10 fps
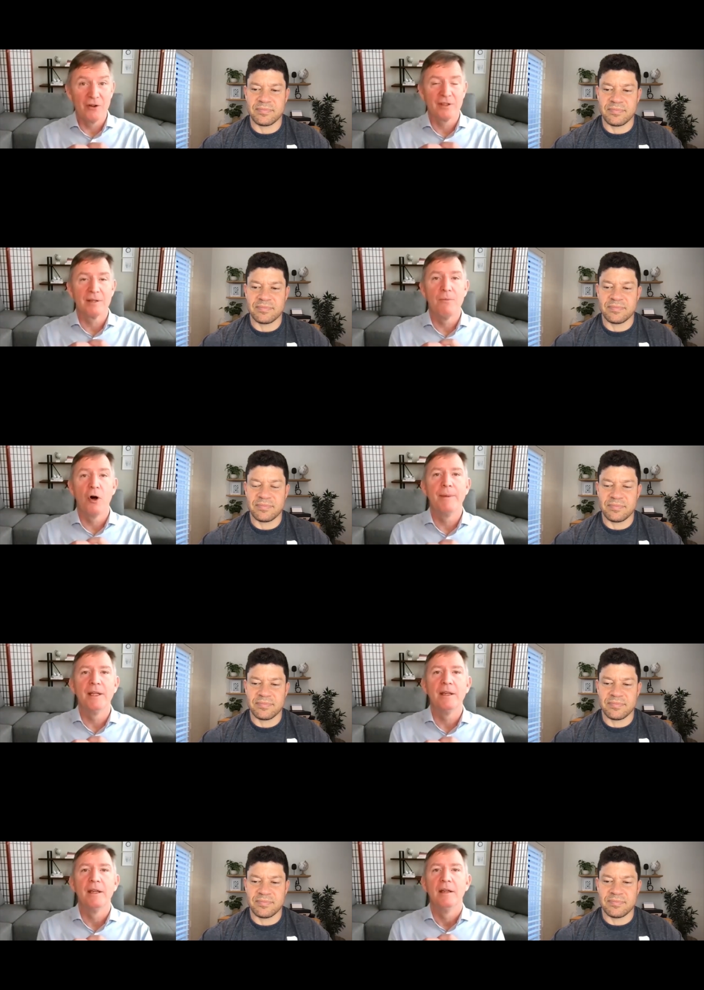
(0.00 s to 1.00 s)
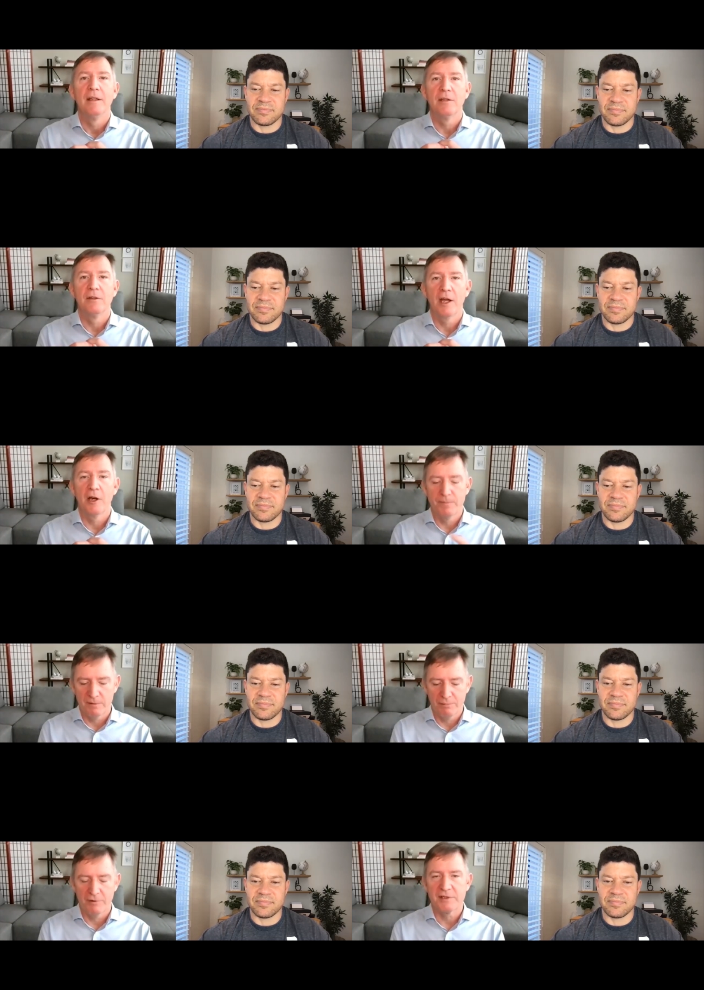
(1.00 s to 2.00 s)
Speaker 1: at the moment to help the
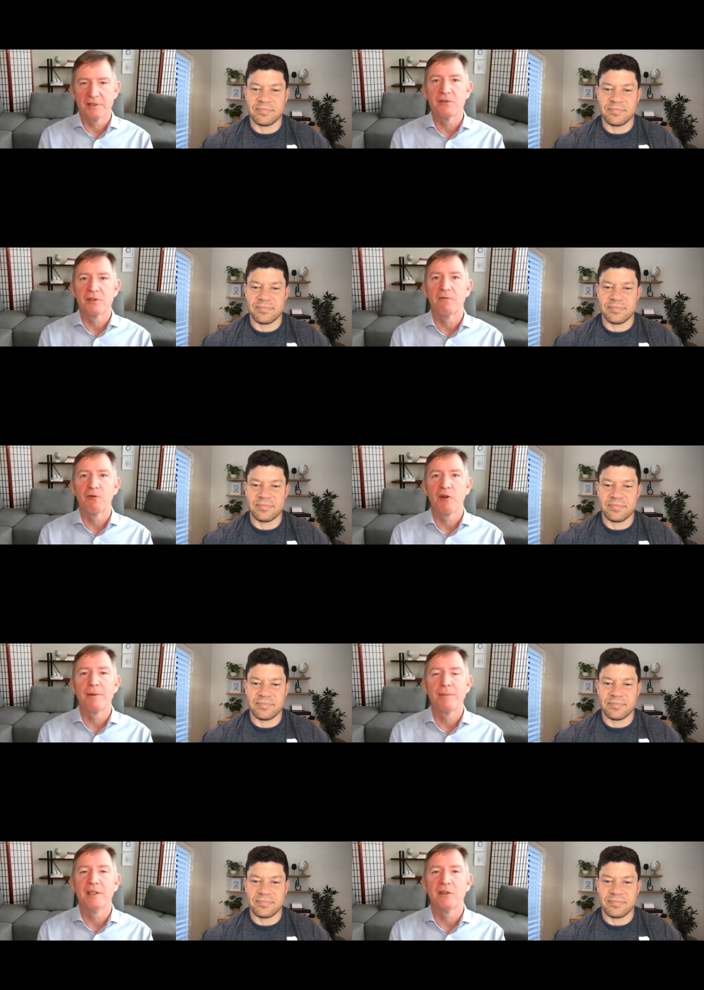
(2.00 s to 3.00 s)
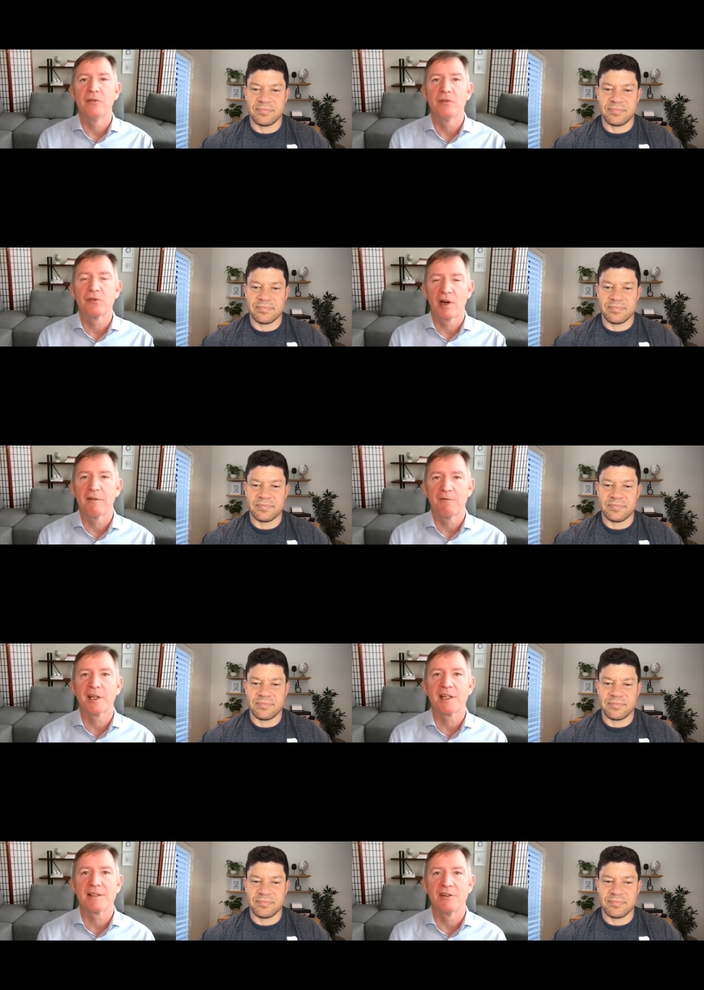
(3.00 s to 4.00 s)
person who's in front of me who's trying to
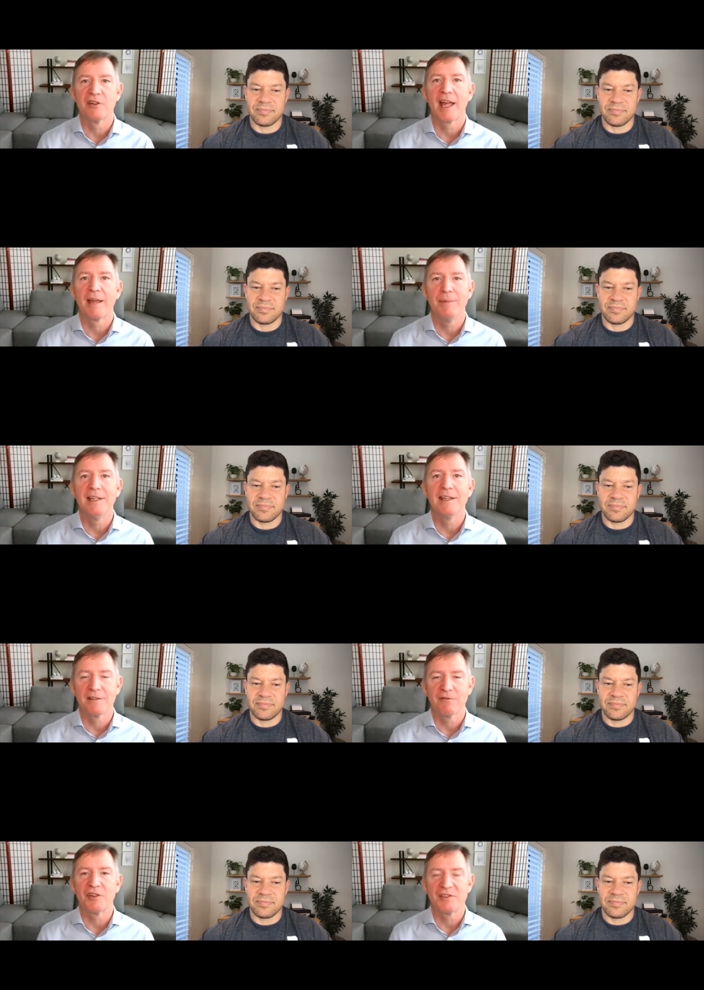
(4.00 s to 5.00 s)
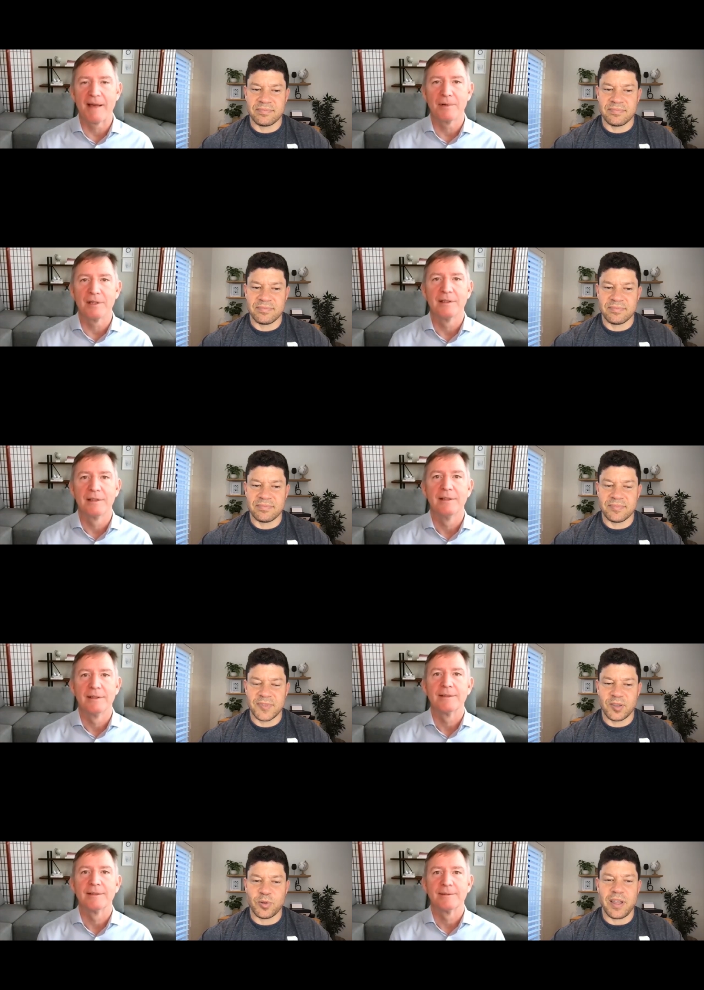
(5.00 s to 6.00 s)
fix their diabetes, for example.
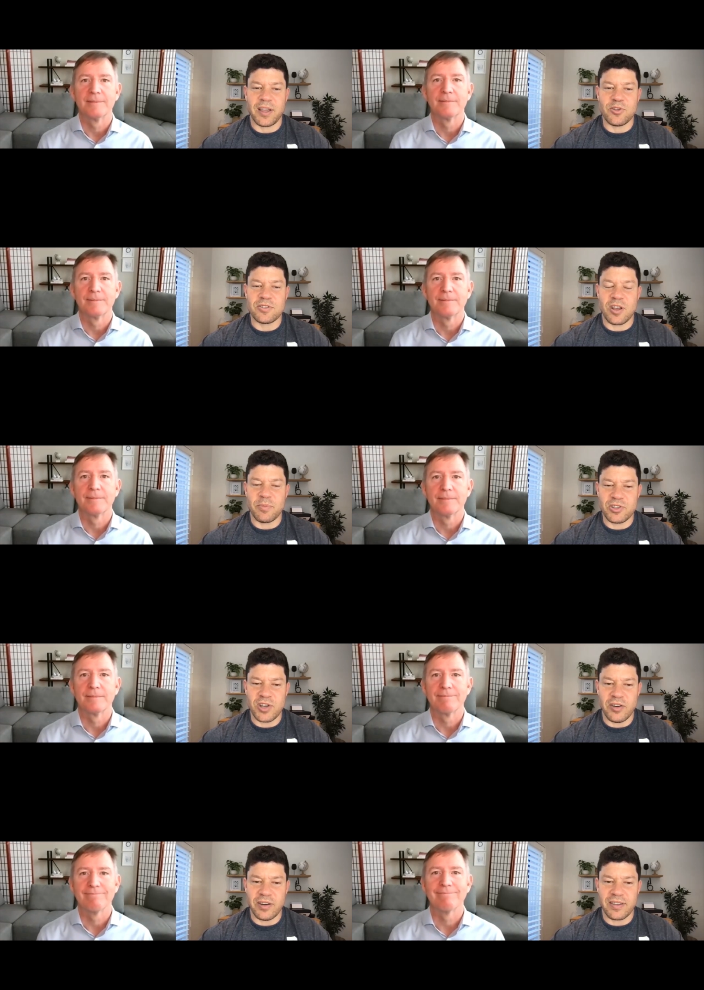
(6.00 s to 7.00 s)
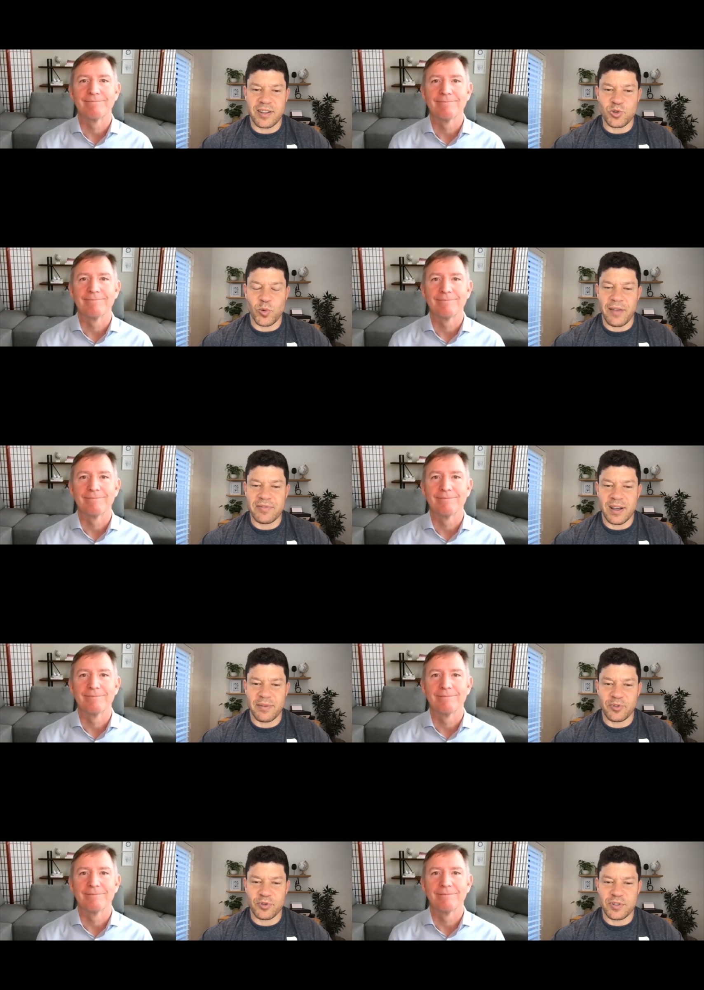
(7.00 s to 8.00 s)
Speaker 2: Well, thank you so much, Eric. That's all we have
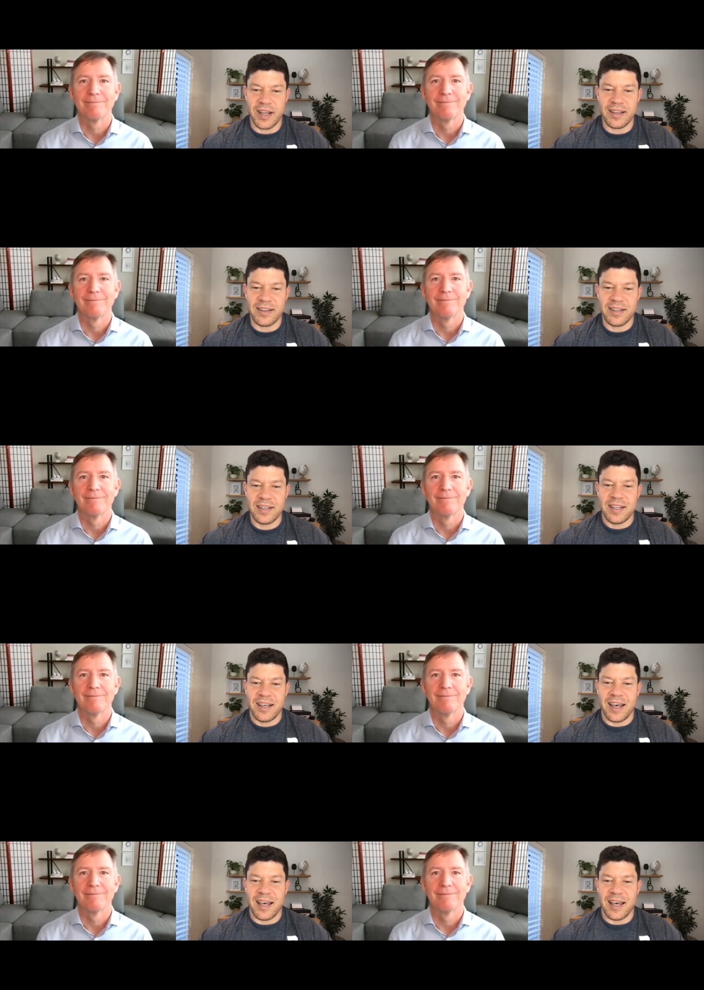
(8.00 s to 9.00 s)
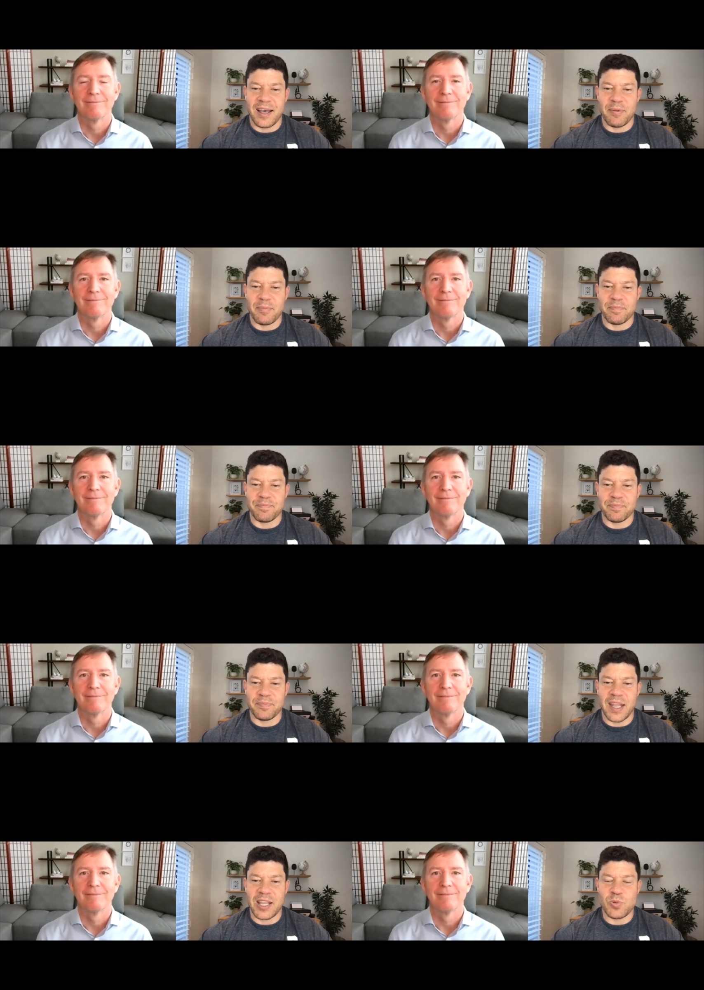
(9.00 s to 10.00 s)
time for today.
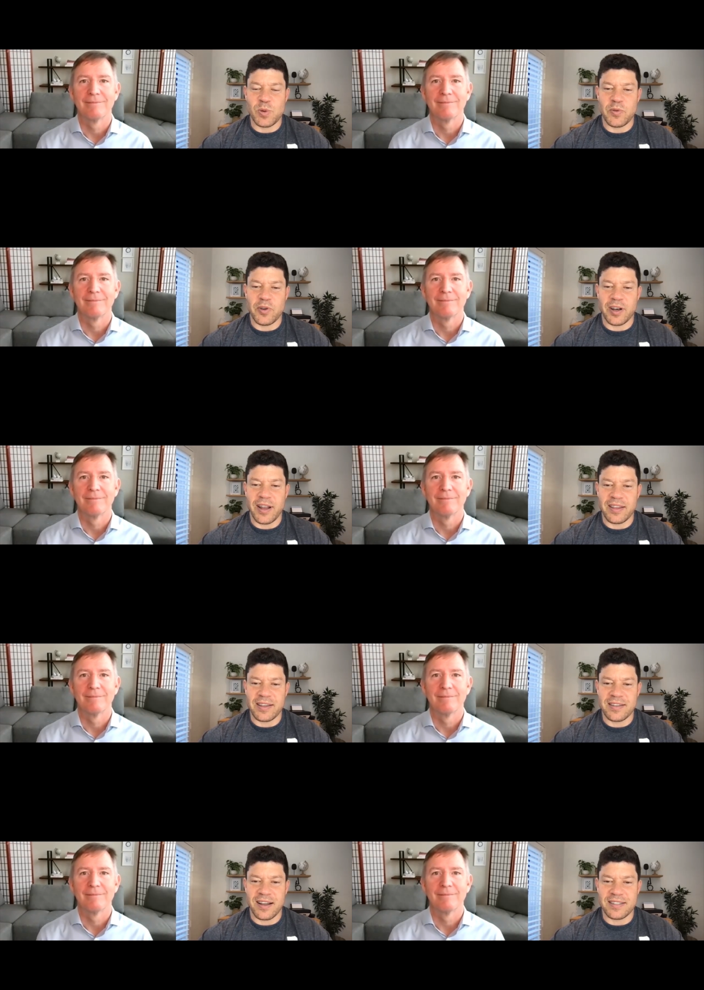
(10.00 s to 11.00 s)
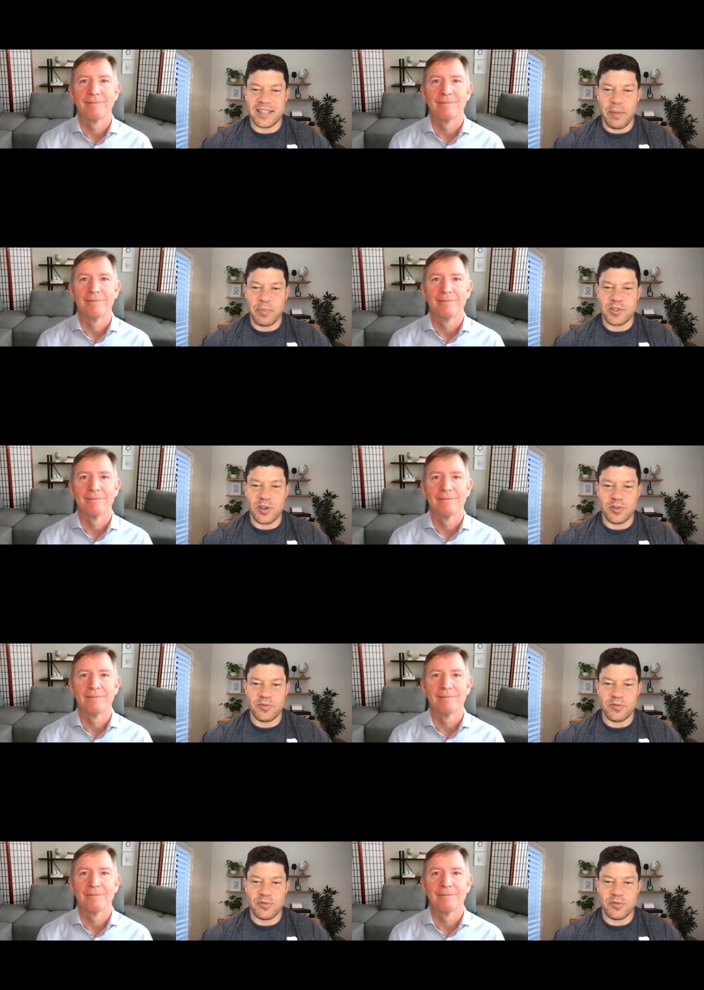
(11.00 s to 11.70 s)
Um, next week, we've got another exciting episode